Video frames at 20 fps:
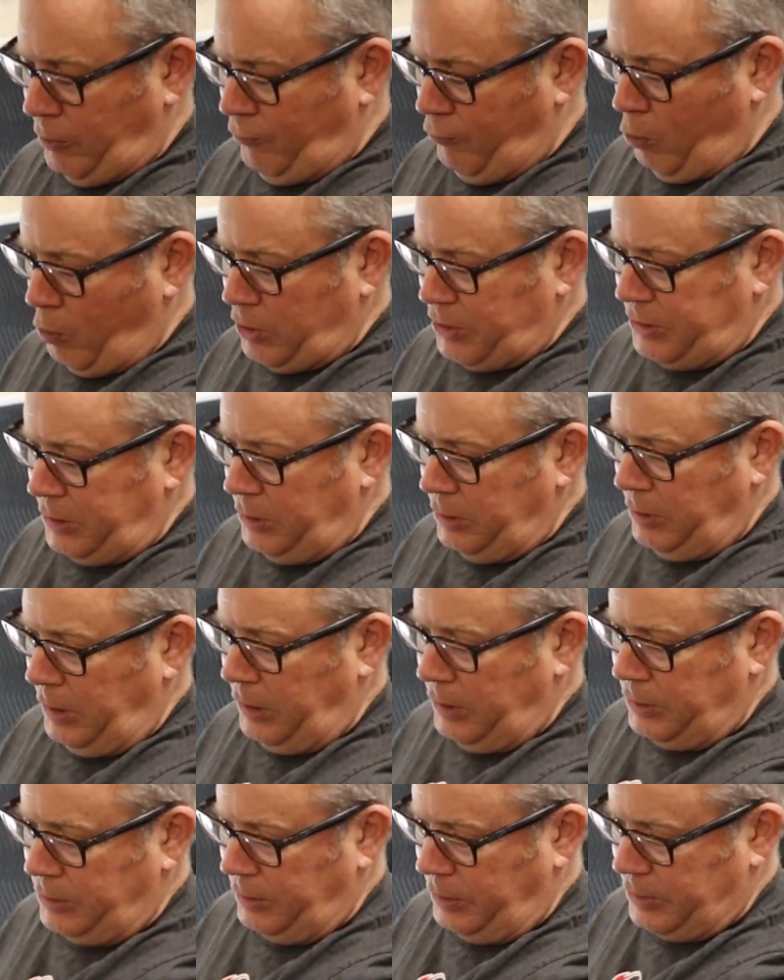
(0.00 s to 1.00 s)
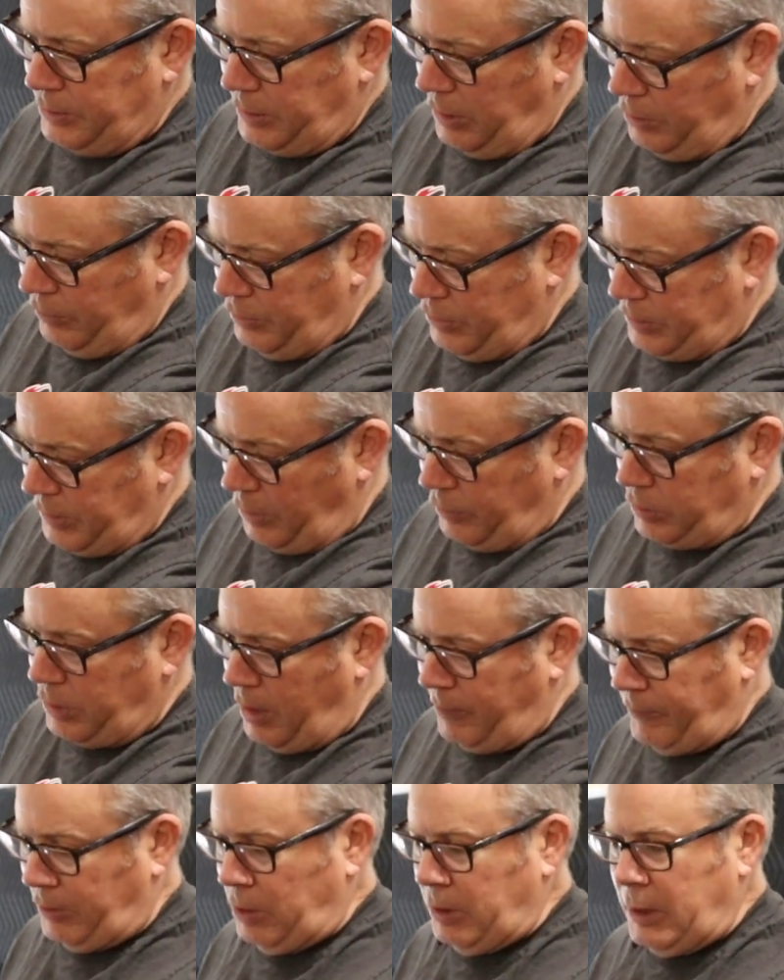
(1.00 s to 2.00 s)
or forced into this under this other
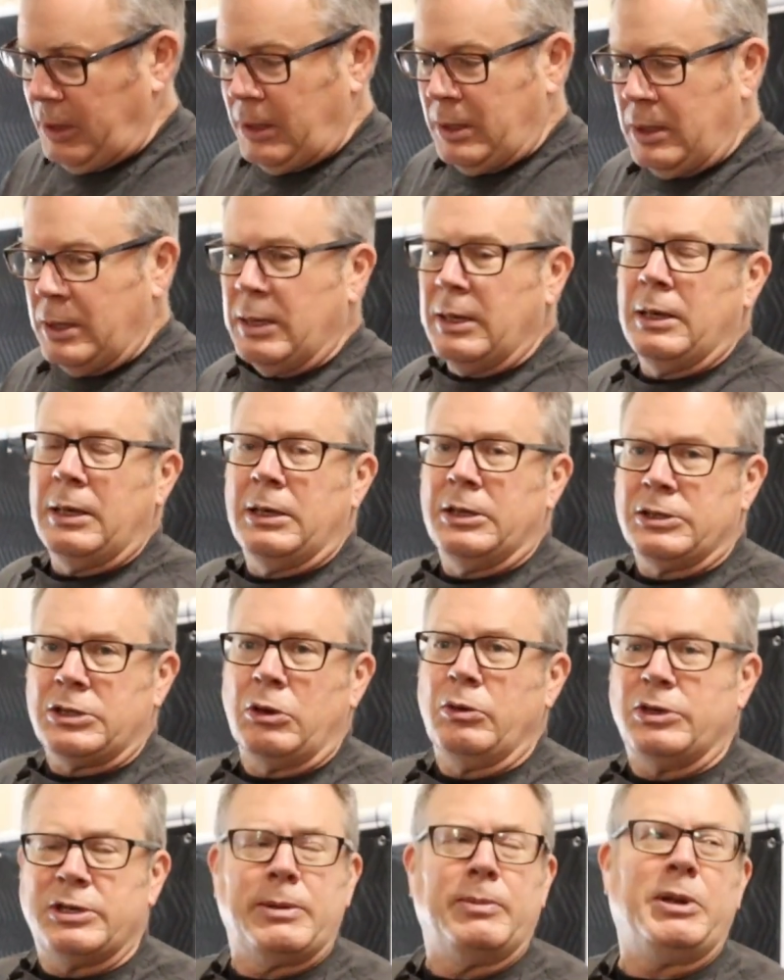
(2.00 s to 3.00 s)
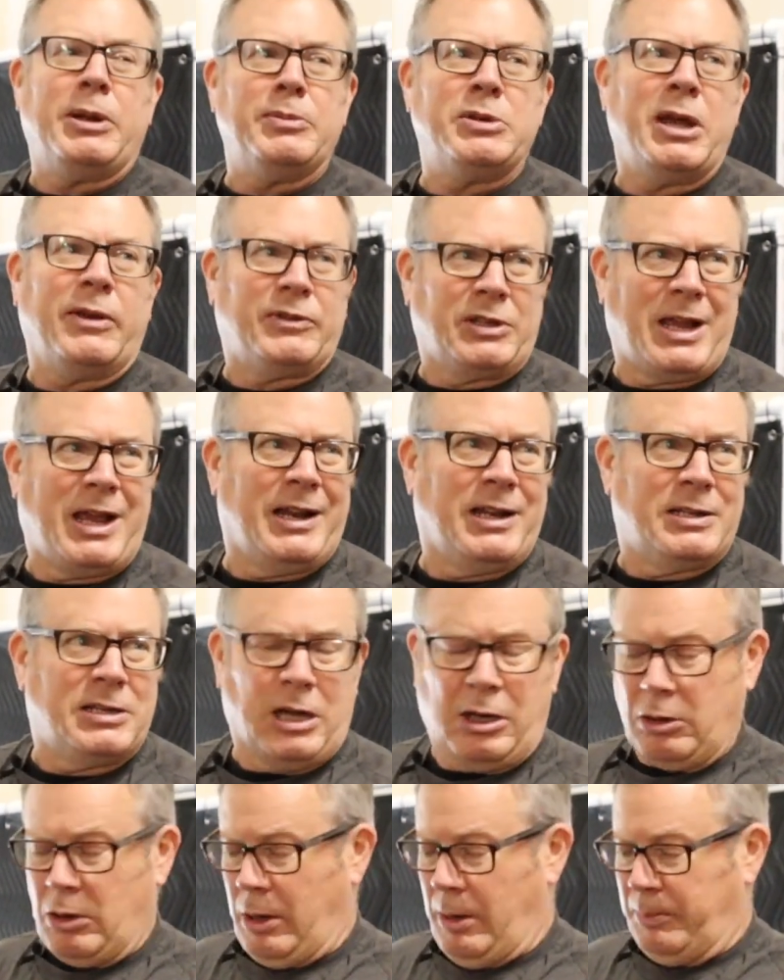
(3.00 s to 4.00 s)
cover. So sometimes you have to kind of
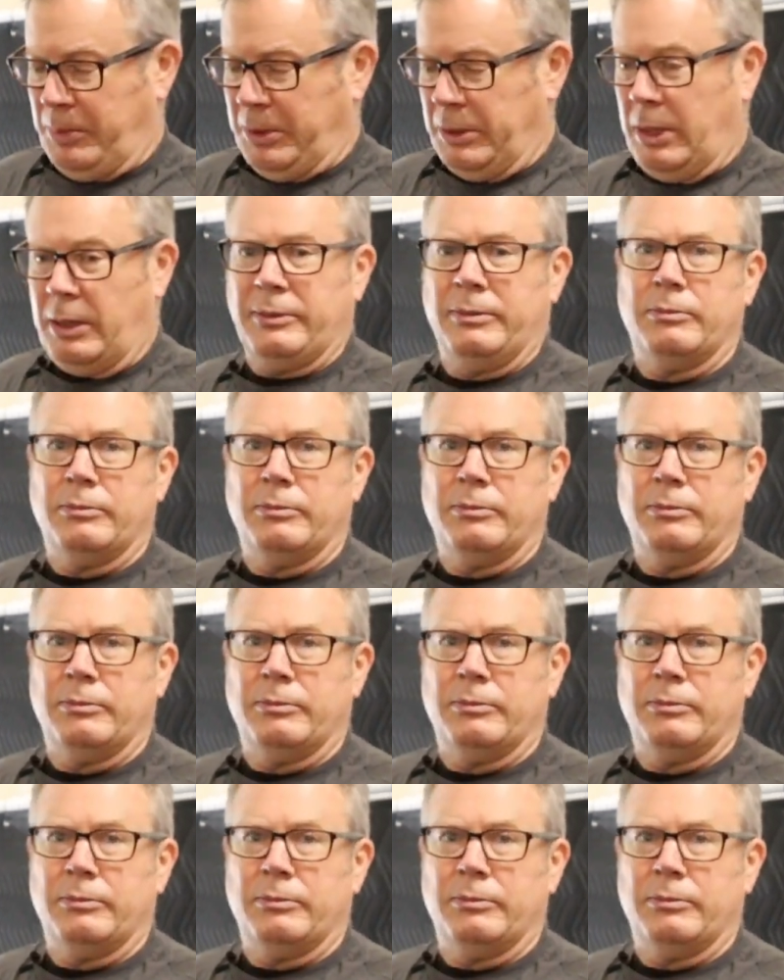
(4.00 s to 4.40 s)
tug on it, but